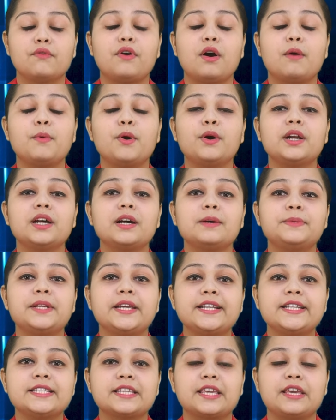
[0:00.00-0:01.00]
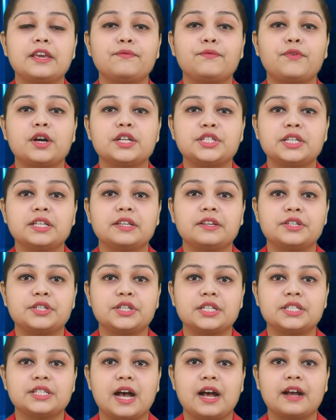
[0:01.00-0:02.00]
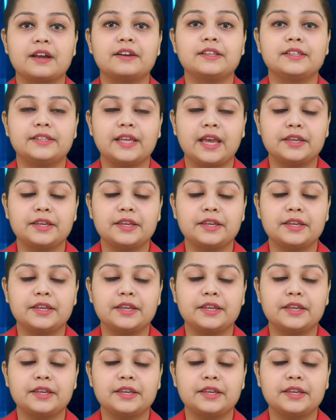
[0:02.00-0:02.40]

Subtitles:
For more updates, keep watching Krishi Jagran.